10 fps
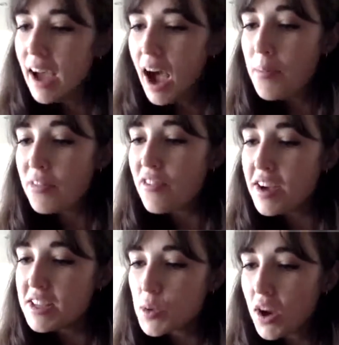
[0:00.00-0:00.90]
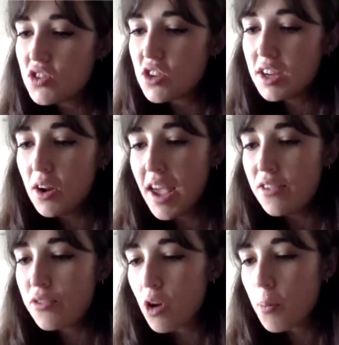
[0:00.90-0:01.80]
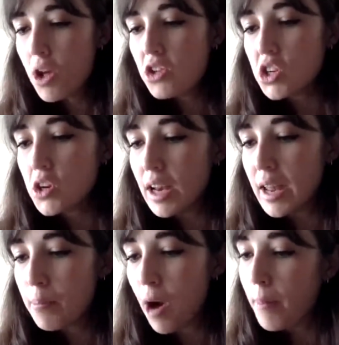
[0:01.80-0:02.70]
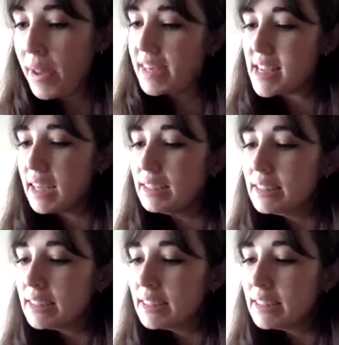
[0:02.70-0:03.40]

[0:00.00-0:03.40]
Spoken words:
The first question is from Julie Parmenter.